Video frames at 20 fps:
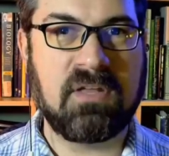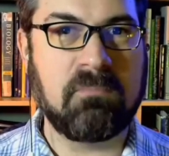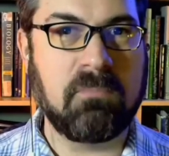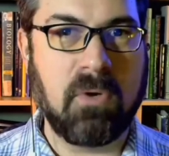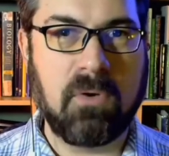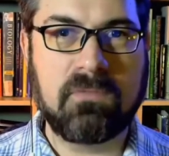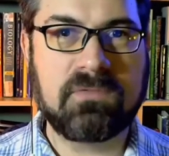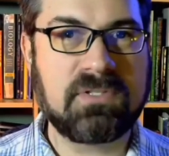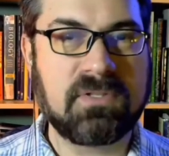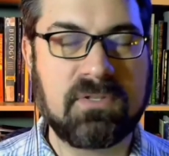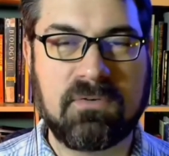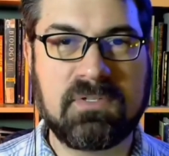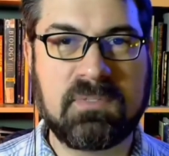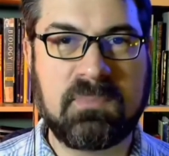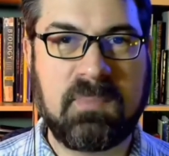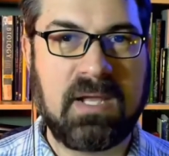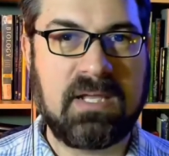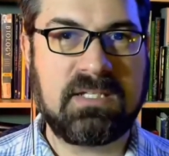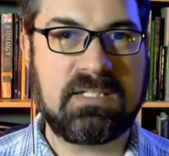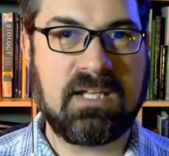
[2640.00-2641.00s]
that moves through
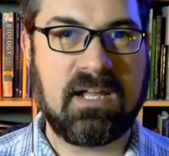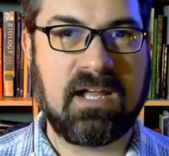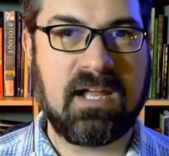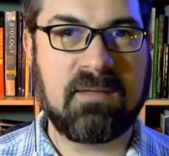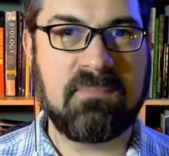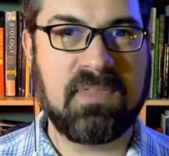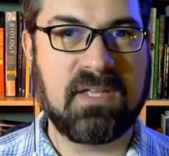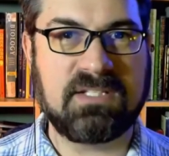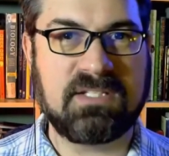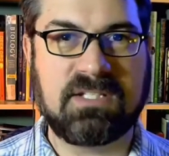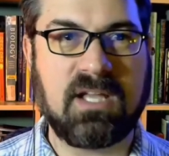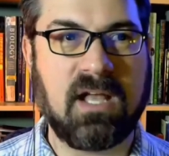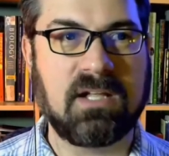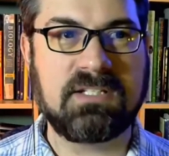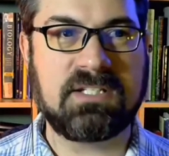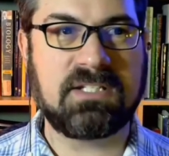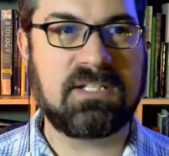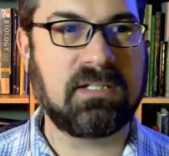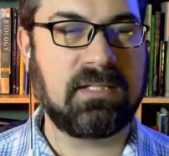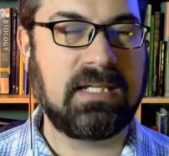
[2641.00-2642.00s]
space-time that's
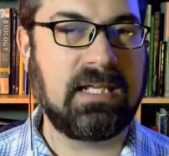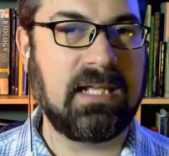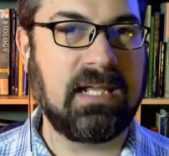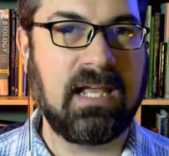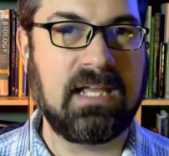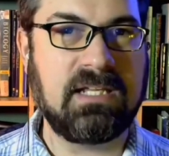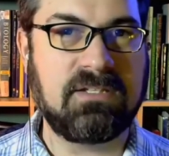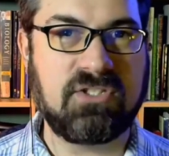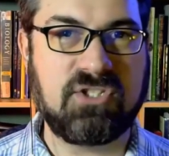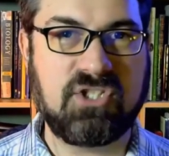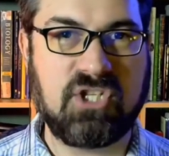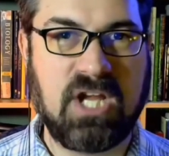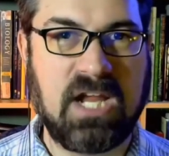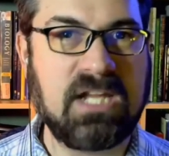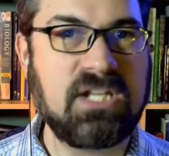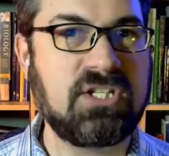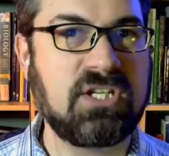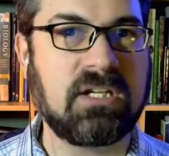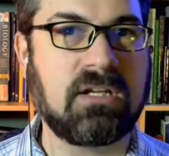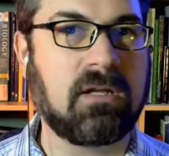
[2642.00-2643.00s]
constantly a
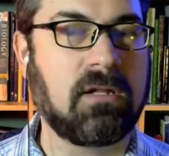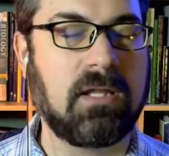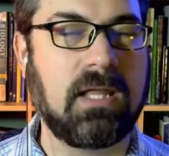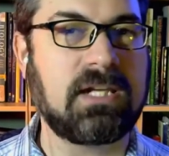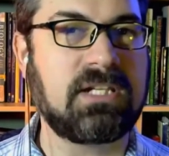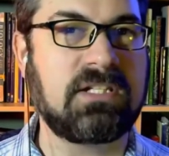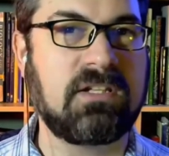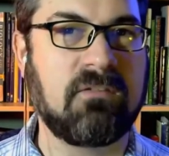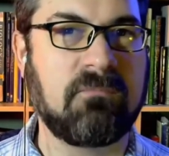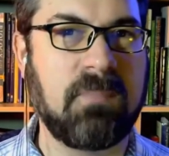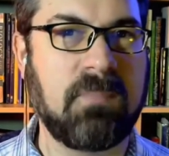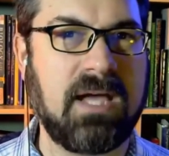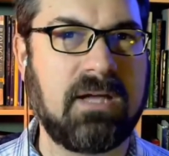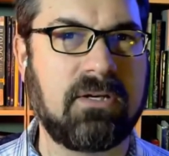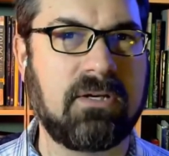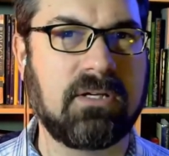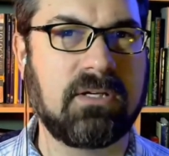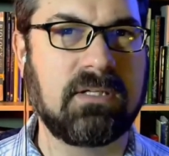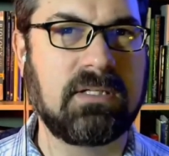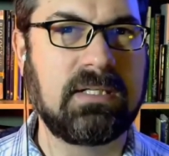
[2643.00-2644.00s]
changing collection of
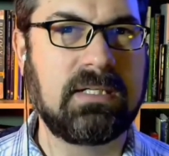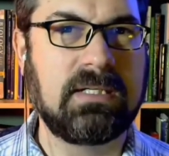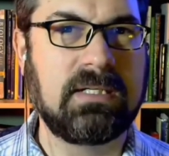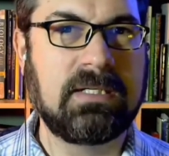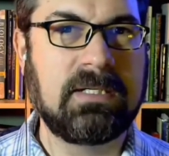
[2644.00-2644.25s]
matter,